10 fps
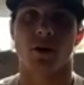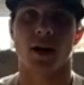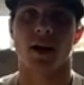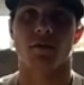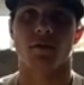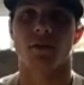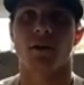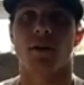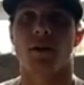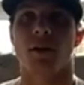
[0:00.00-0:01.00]
half,
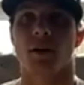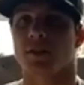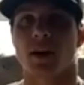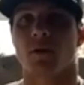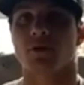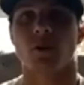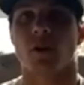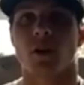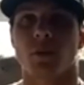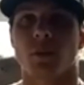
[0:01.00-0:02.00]
because I was all
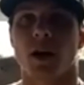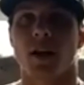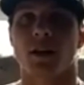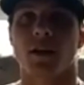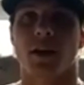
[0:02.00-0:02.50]
upper body.